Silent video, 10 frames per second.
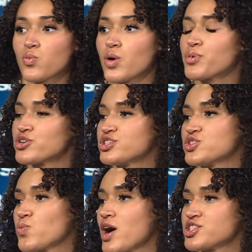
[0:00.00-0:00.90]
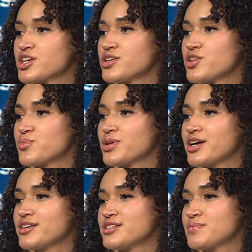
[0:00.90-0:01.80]
one person is watching another
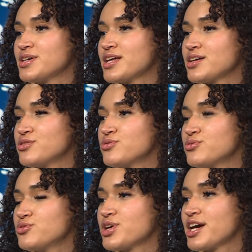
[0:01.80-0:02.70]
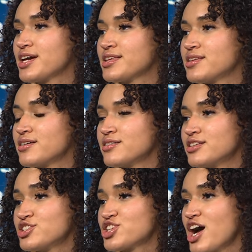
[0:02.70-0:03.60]
player doesn't mean that you can't get
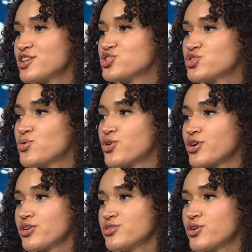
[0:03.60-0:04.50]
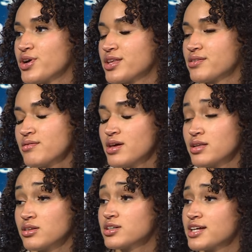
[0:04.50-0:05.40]
the shine too, or, you know, get
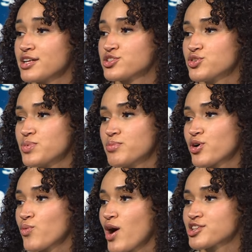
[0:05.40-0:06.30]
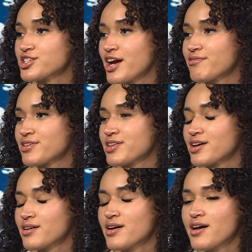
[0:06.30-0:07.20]
looked at too. People are watching everything.